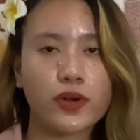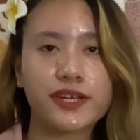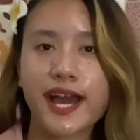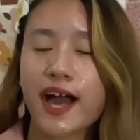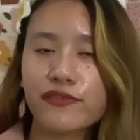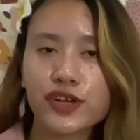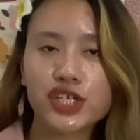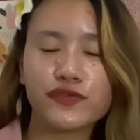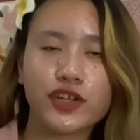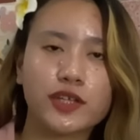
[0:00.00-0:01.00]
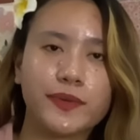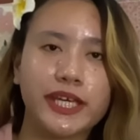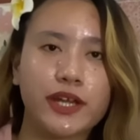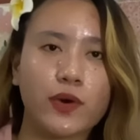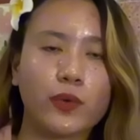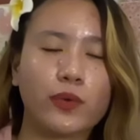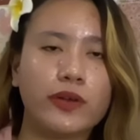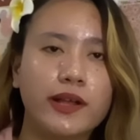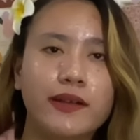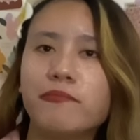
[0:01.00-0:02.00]
for the average Filipino,
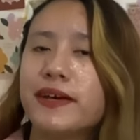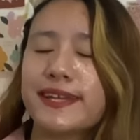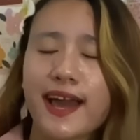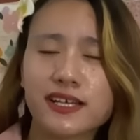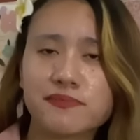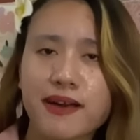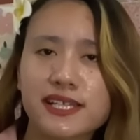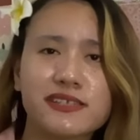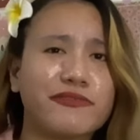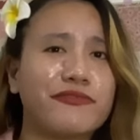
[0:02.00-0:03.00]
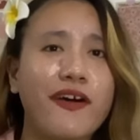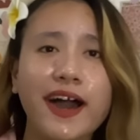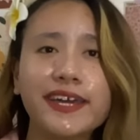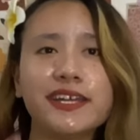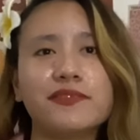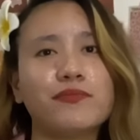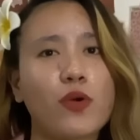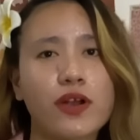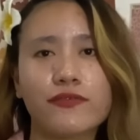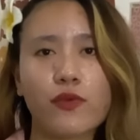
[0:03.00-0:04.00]
but expats find it
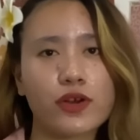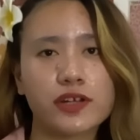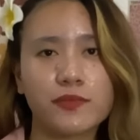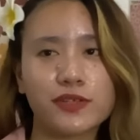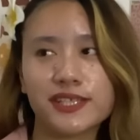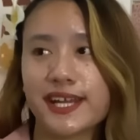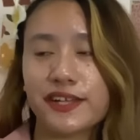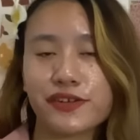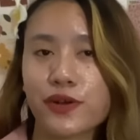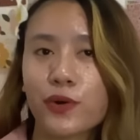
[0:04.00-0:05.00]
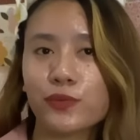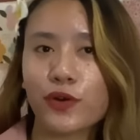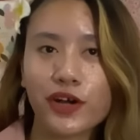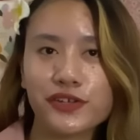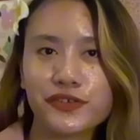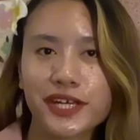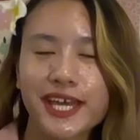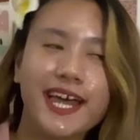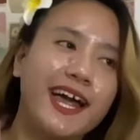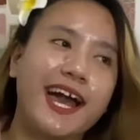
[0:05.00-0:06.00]
more affordable than in their home country.
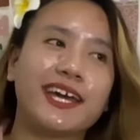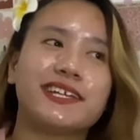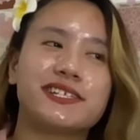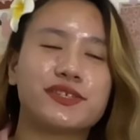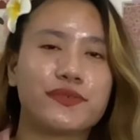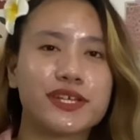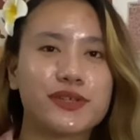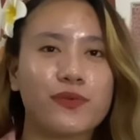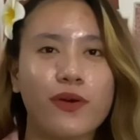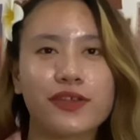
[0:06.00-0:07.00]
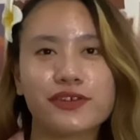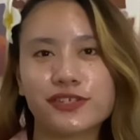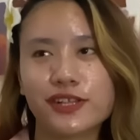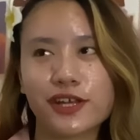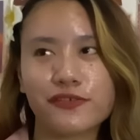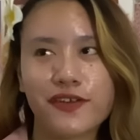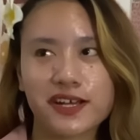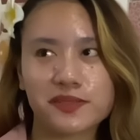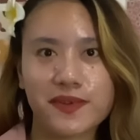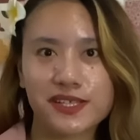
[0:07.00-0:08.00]
And that's the reason why there's a lot of
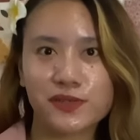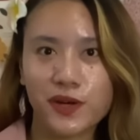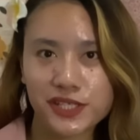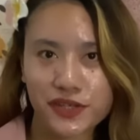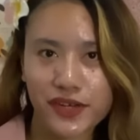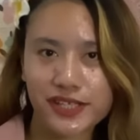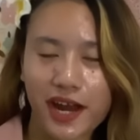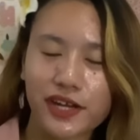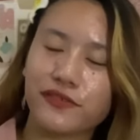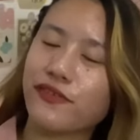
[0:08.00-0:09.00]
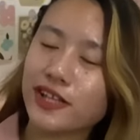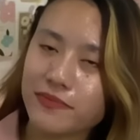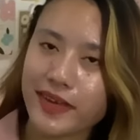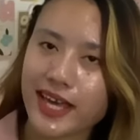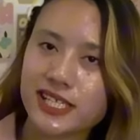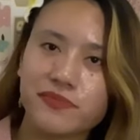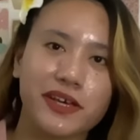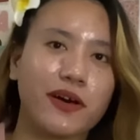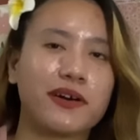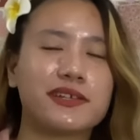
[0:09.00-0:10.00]
expats who want to retire in the Philippines,
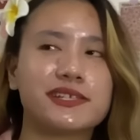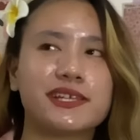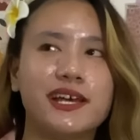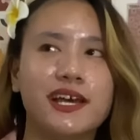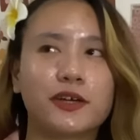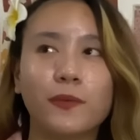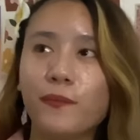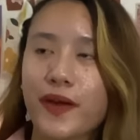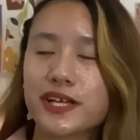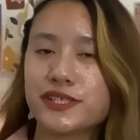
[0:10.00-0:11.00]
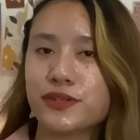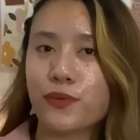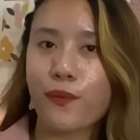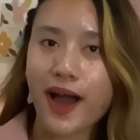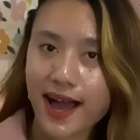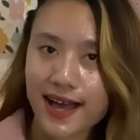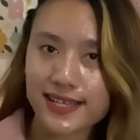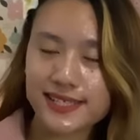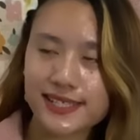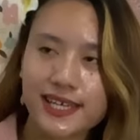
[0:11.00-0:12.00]
because compared to the
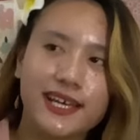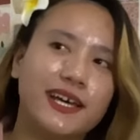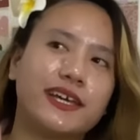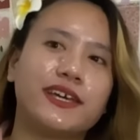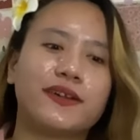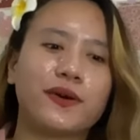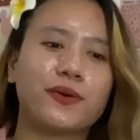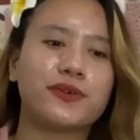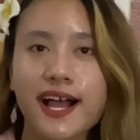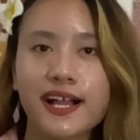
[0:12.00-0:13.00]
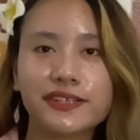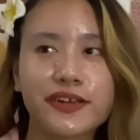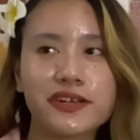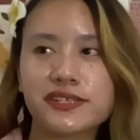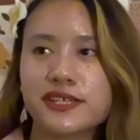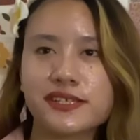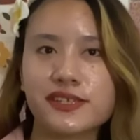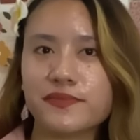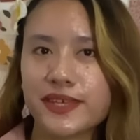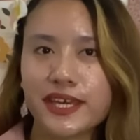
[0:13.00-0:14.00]
West, you know, the healthcare
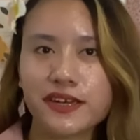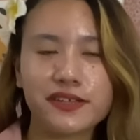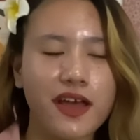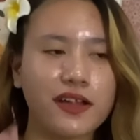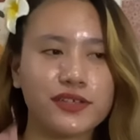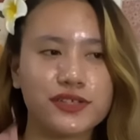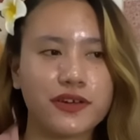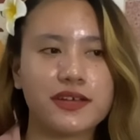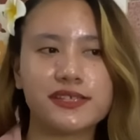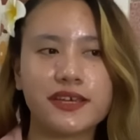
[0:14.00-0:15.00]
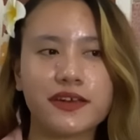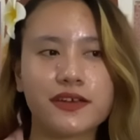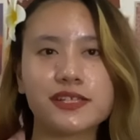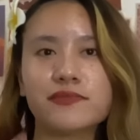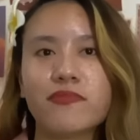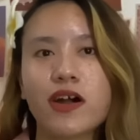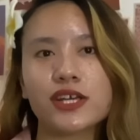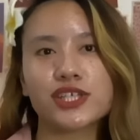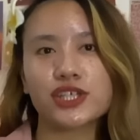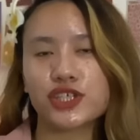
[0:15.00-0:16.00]
system here, the health insurance here is
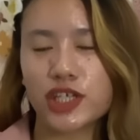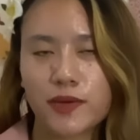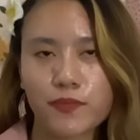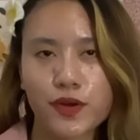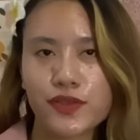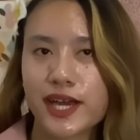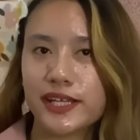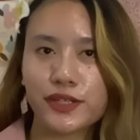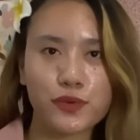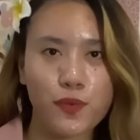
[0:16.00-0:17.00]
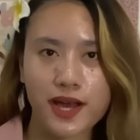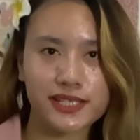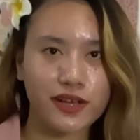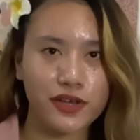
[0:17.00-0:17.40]
much cheaper than in the West